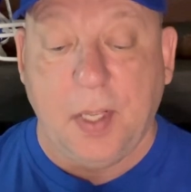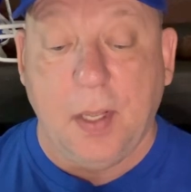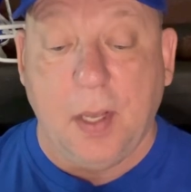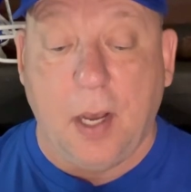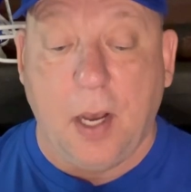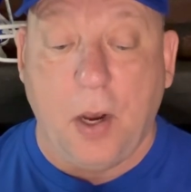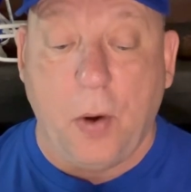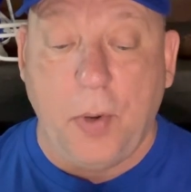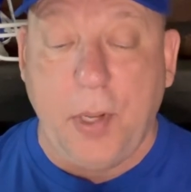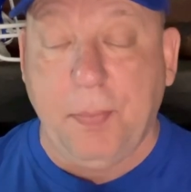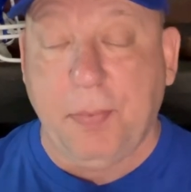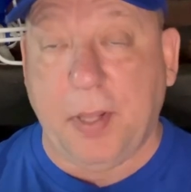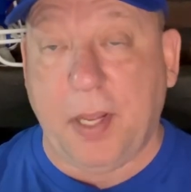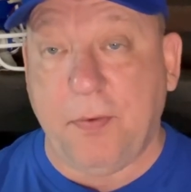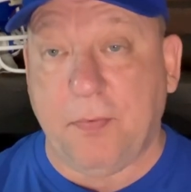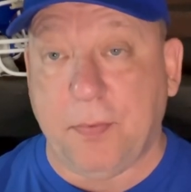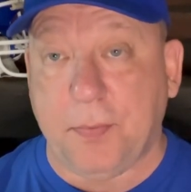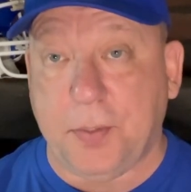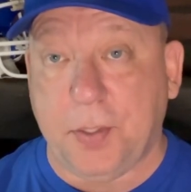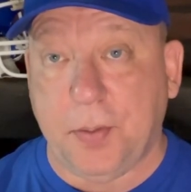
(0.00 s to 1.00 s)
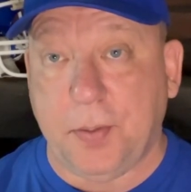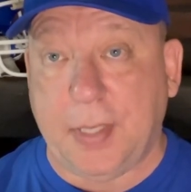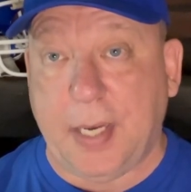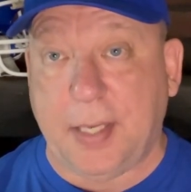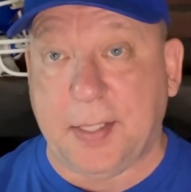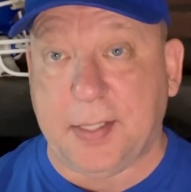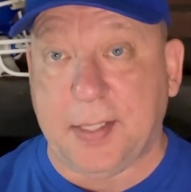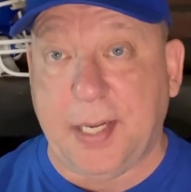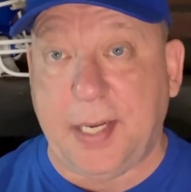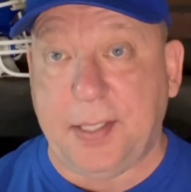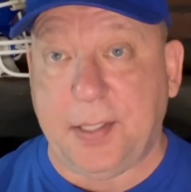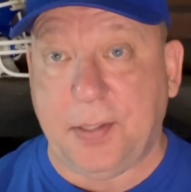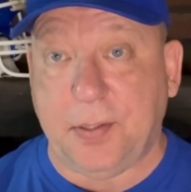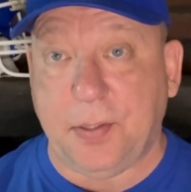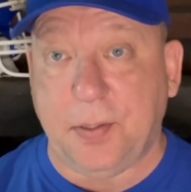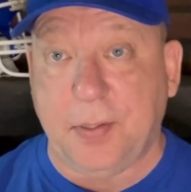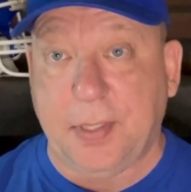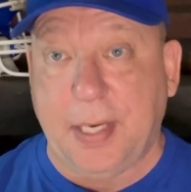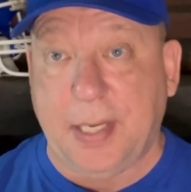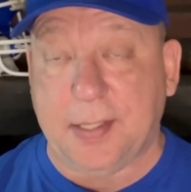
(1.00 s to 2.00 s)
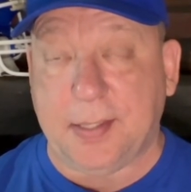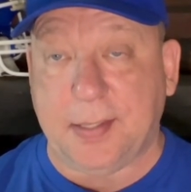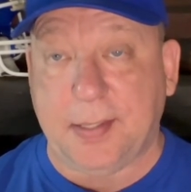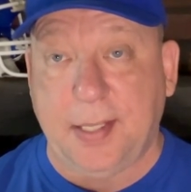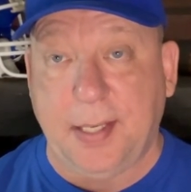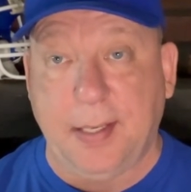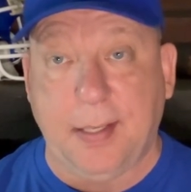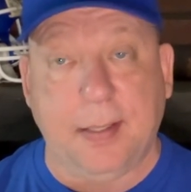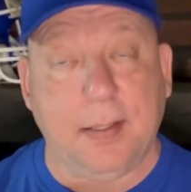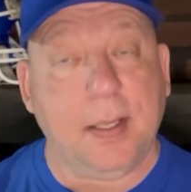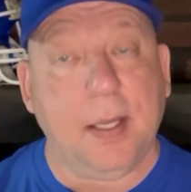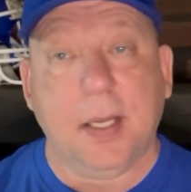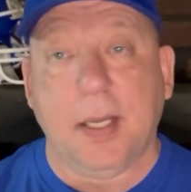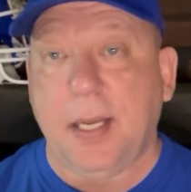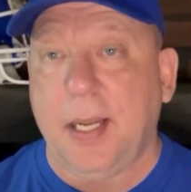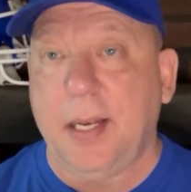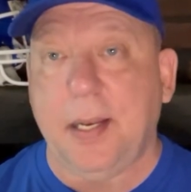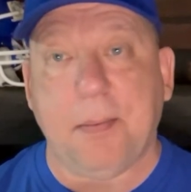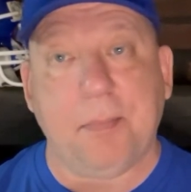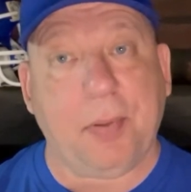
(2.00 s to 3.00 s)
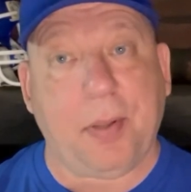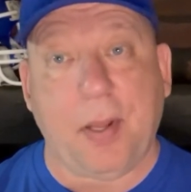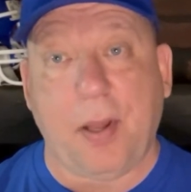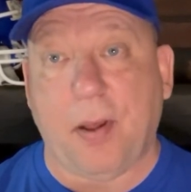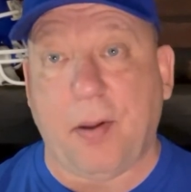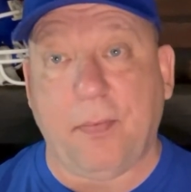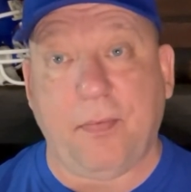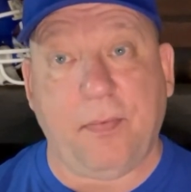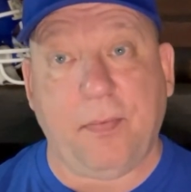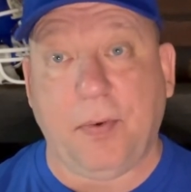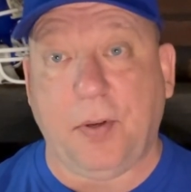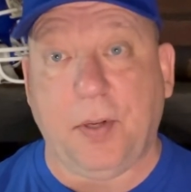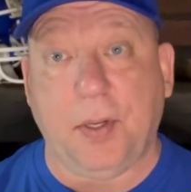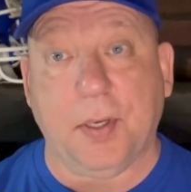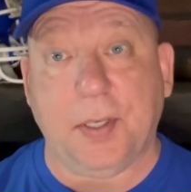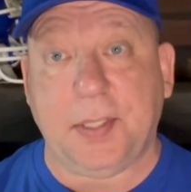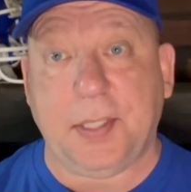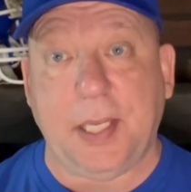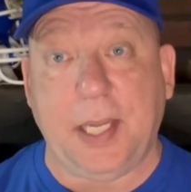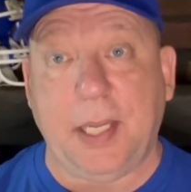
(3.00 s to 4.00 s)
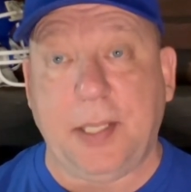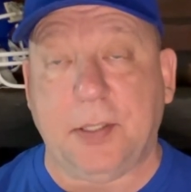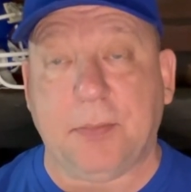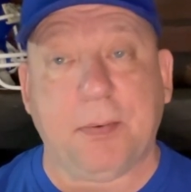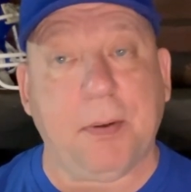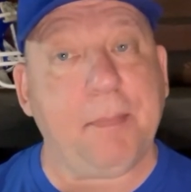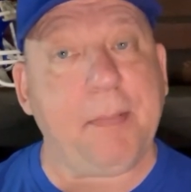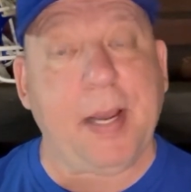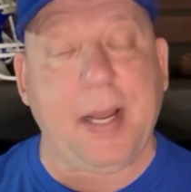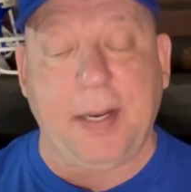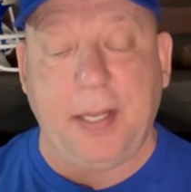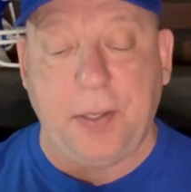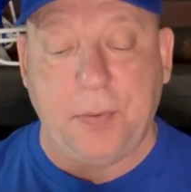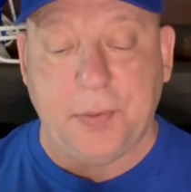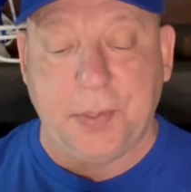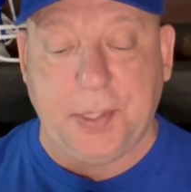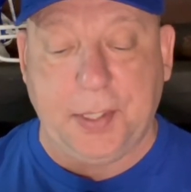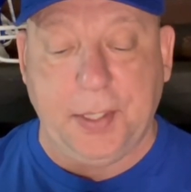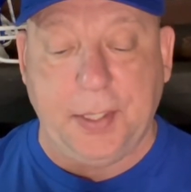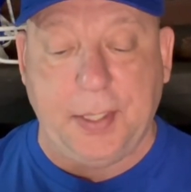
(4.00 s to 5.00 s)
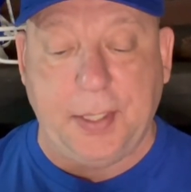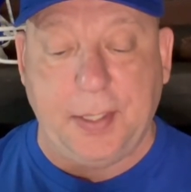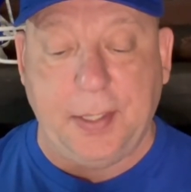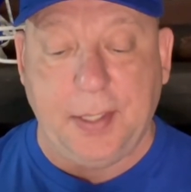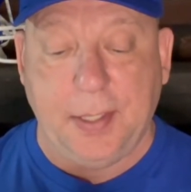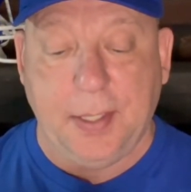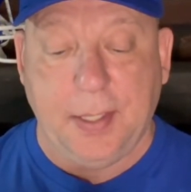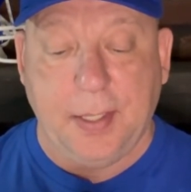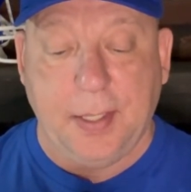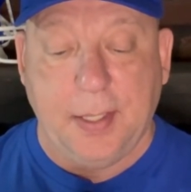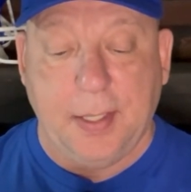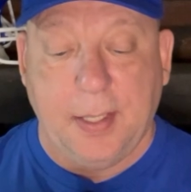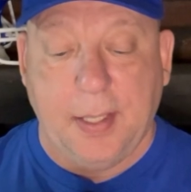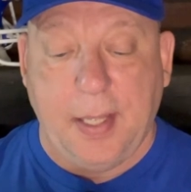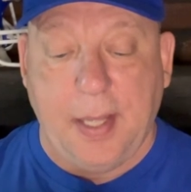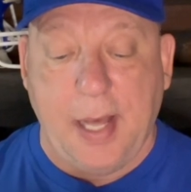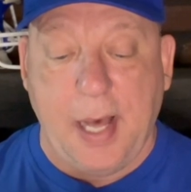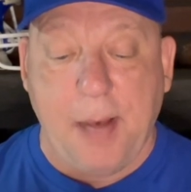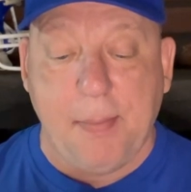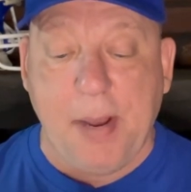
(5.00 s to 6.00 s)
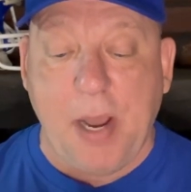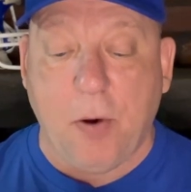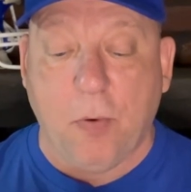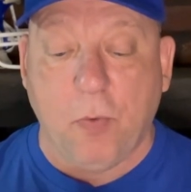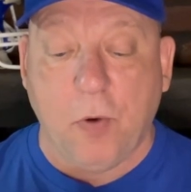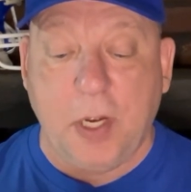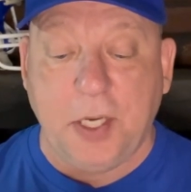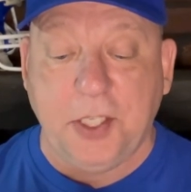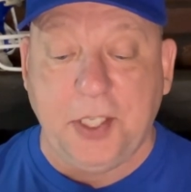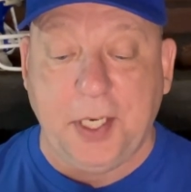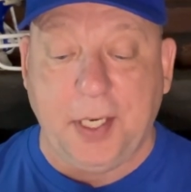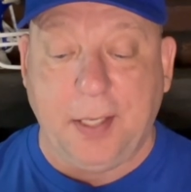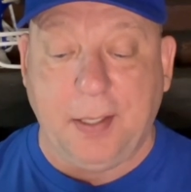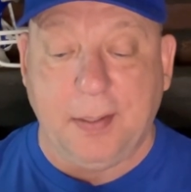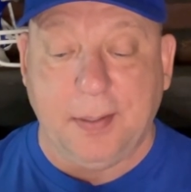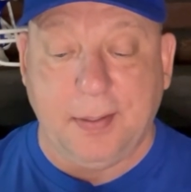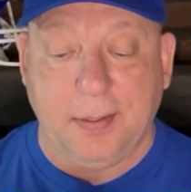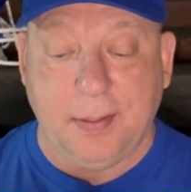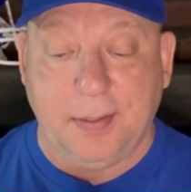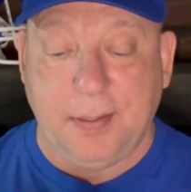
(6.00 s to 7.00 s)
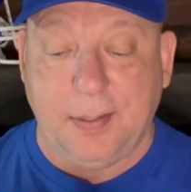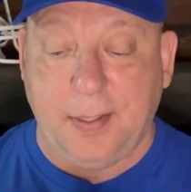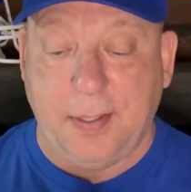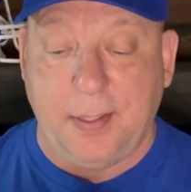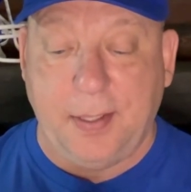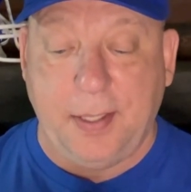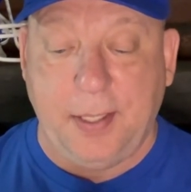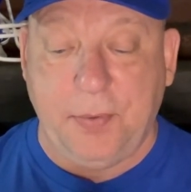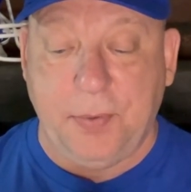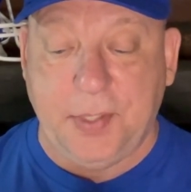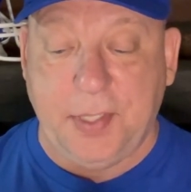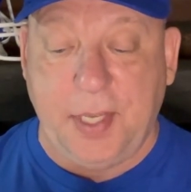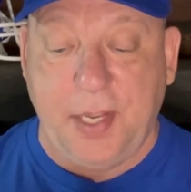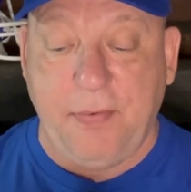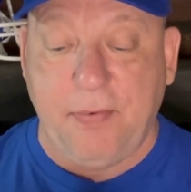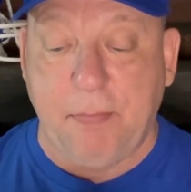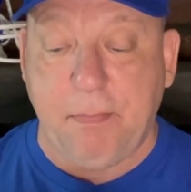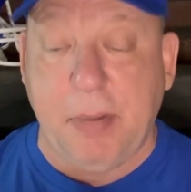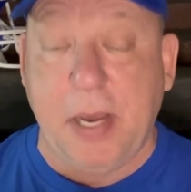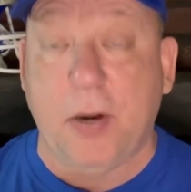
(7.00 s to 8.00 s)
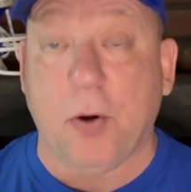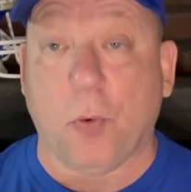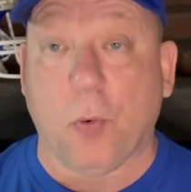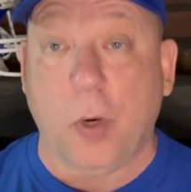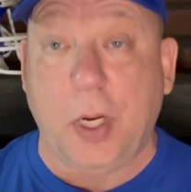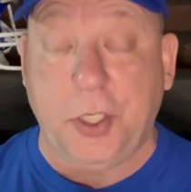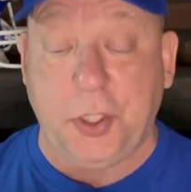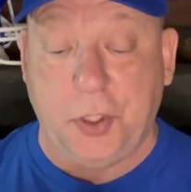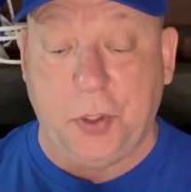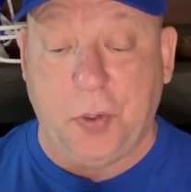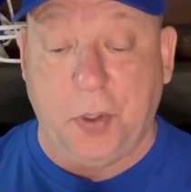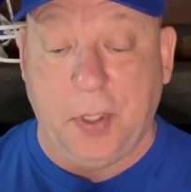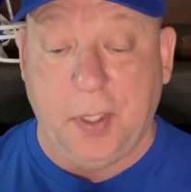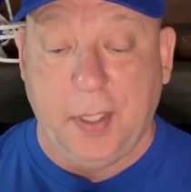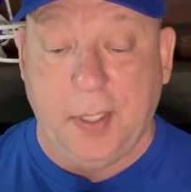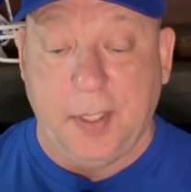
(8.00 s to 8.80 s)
Oh, he played from 2008 to 2010. He didn't play on good teams, but man, he was good. How about rushing? He was an even better rusher.